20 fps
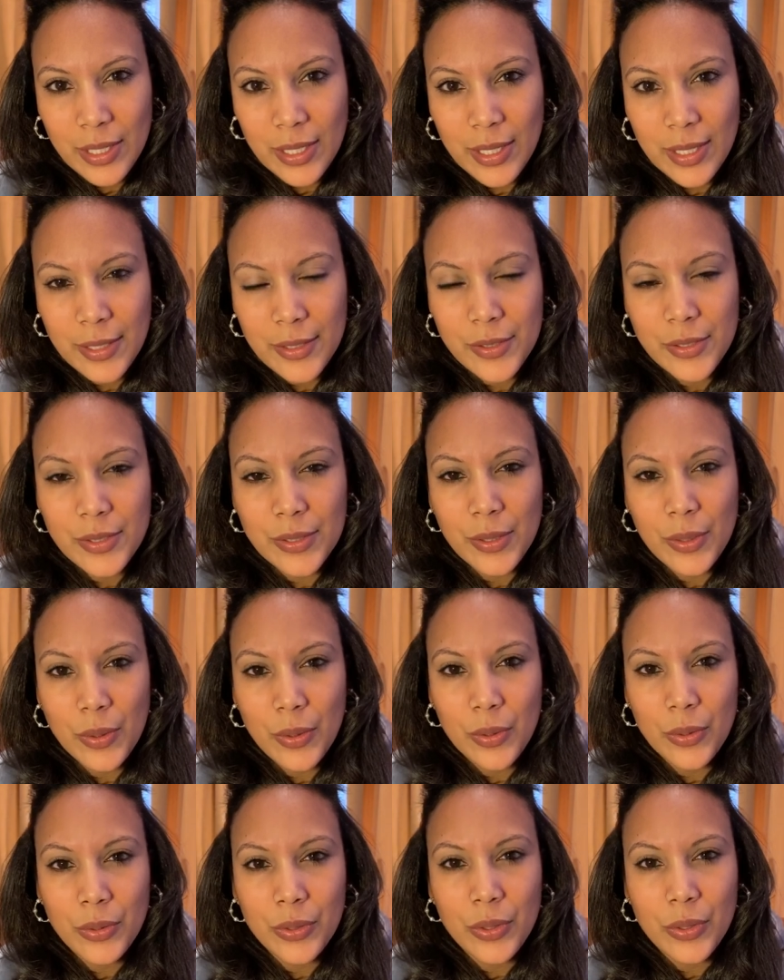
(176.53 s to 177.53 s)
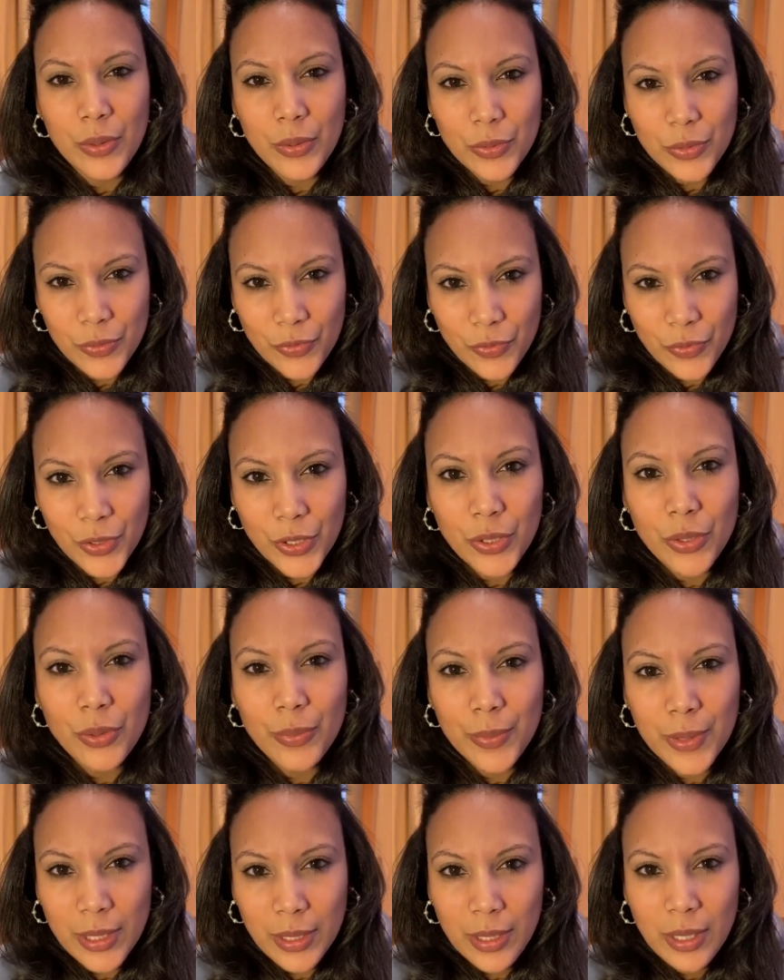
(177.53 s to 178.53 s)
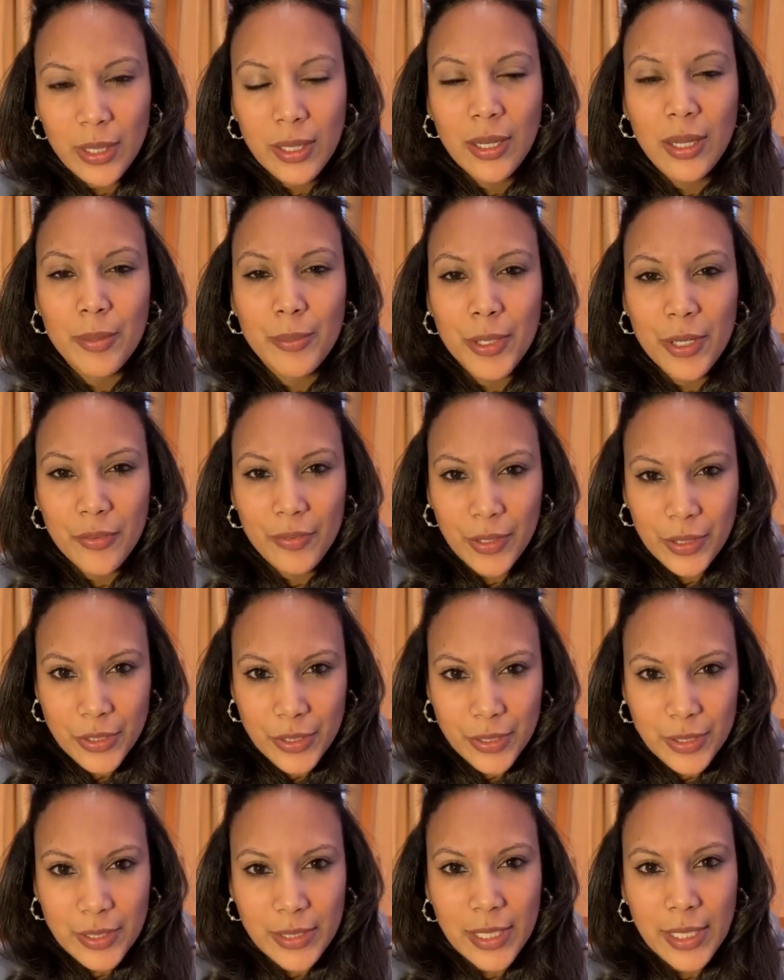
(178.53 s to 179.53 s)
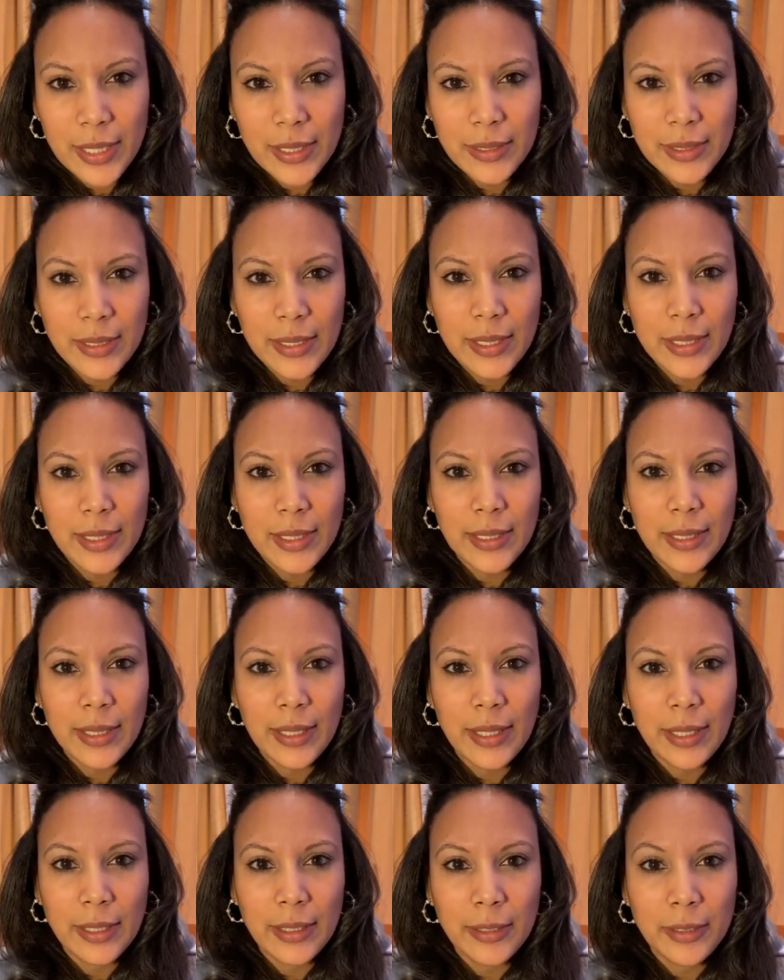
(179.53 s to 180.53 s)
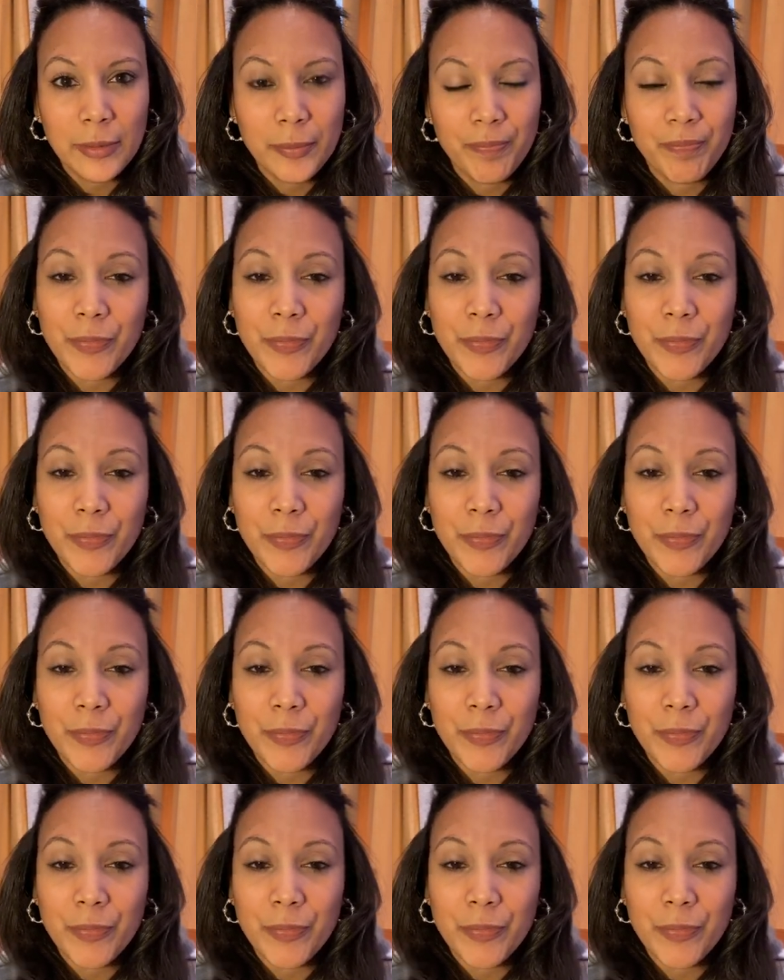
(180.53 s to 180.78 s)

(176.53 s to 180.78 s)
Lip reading: And so, for you to be a bit of understanding and